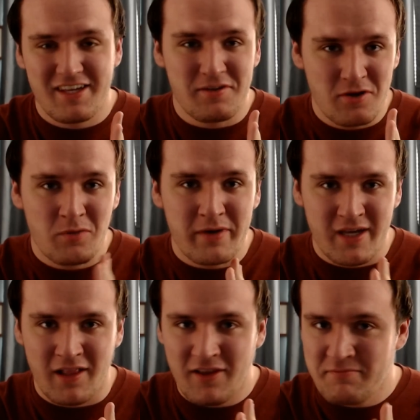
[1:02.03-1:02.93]
you know
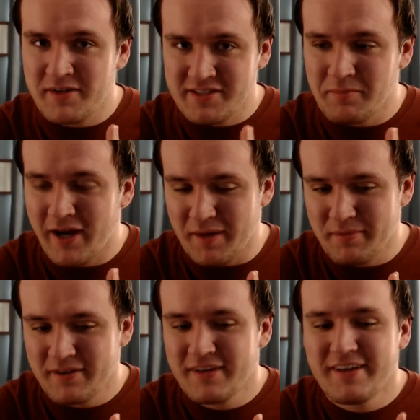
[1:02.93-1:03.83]
me, I love me some
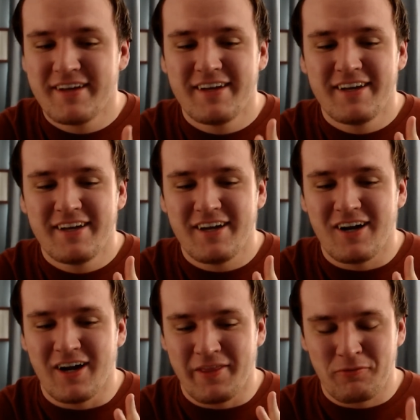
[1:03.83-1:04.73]
hype.
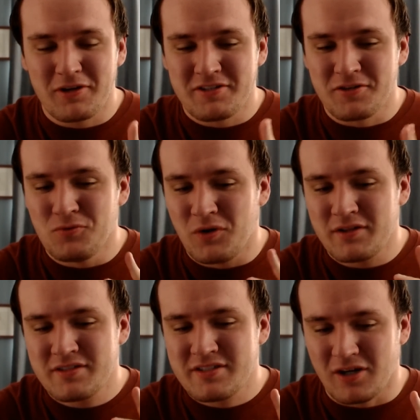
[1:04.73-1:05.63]
Alright, 3, 2,
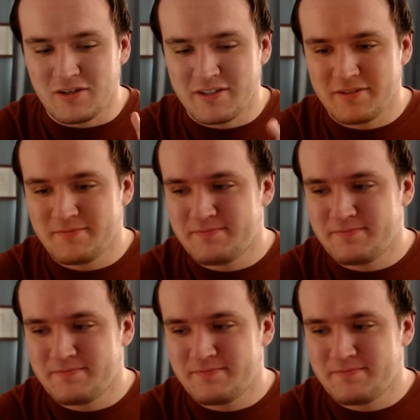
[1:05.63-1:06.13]
1, start.